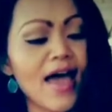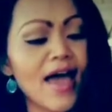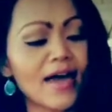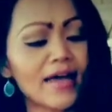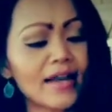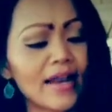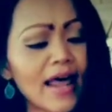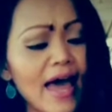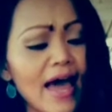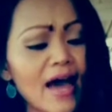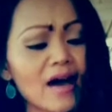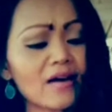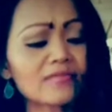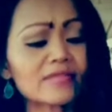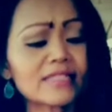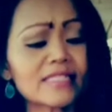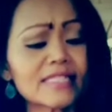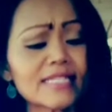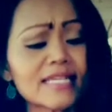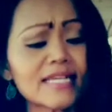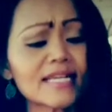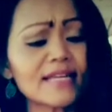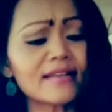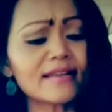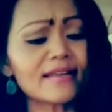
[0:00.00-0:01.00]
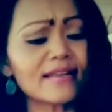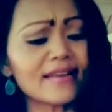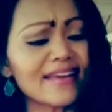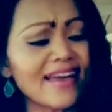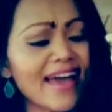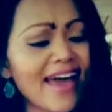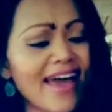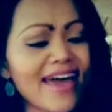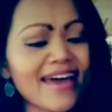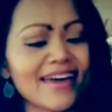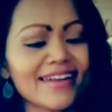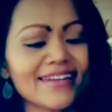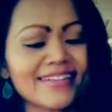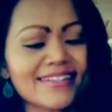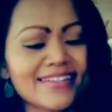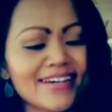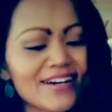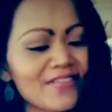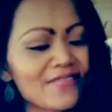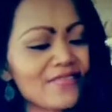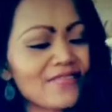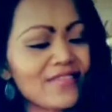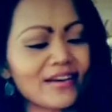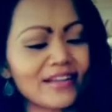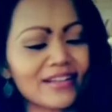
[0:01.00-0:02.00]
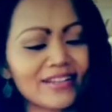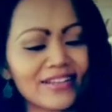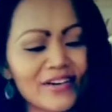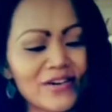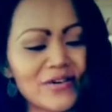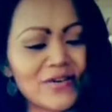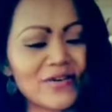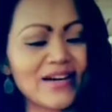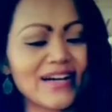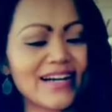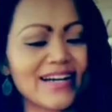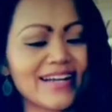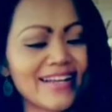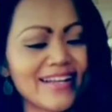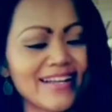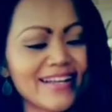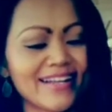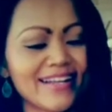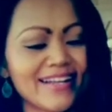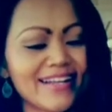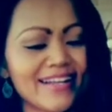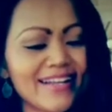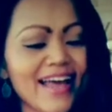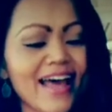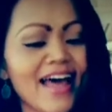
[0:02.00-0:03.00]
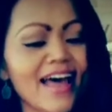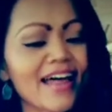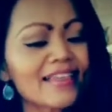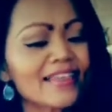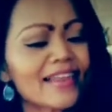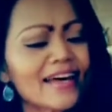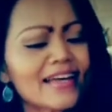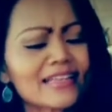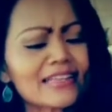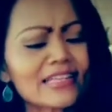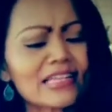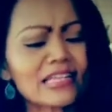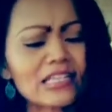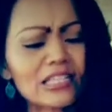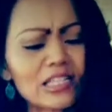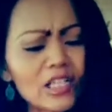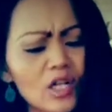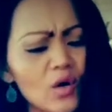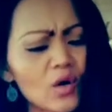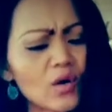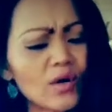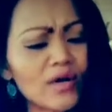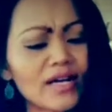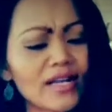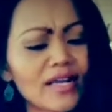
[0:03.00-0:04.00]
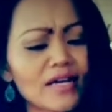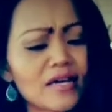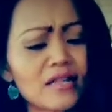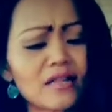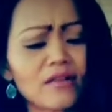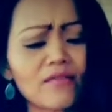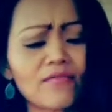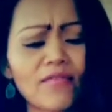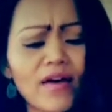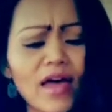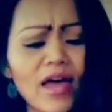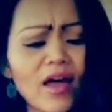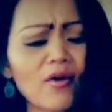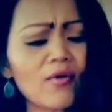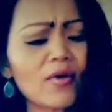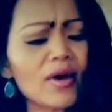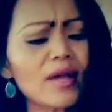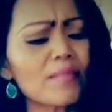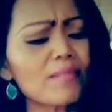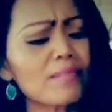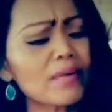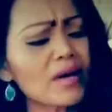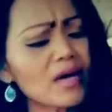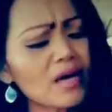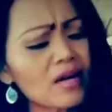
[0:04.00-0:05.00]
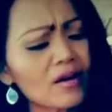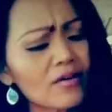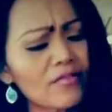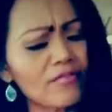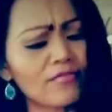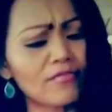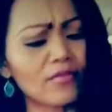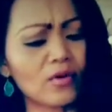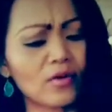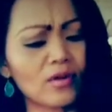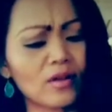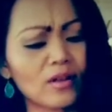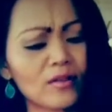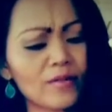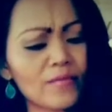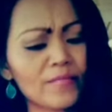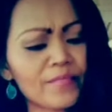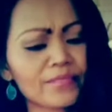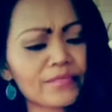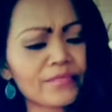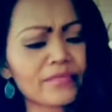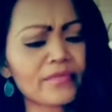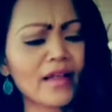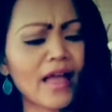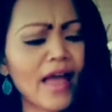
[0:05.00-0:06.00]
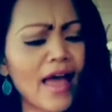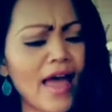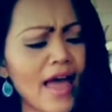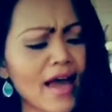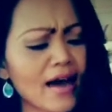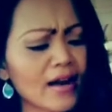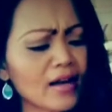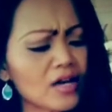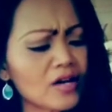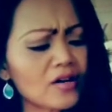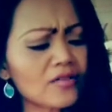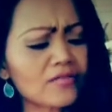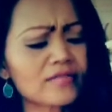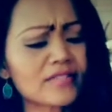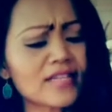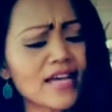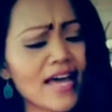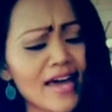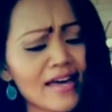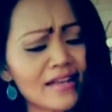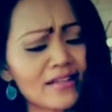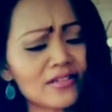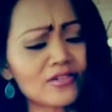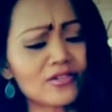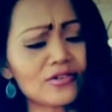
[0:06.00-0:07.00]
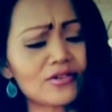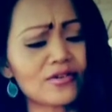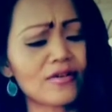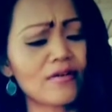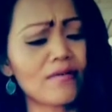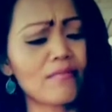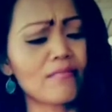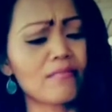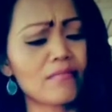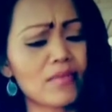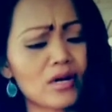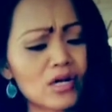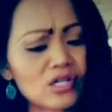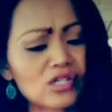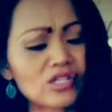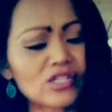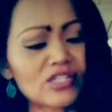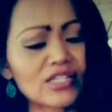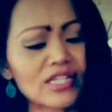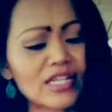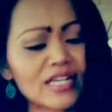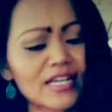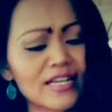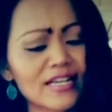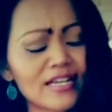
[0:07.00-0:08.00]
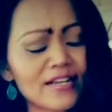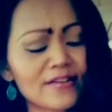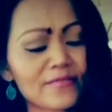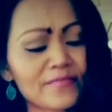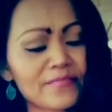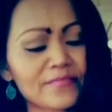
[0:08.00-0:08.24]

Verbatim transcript: and have seen the end of the Lord, that the Lord is very pitiful and of tender mercy.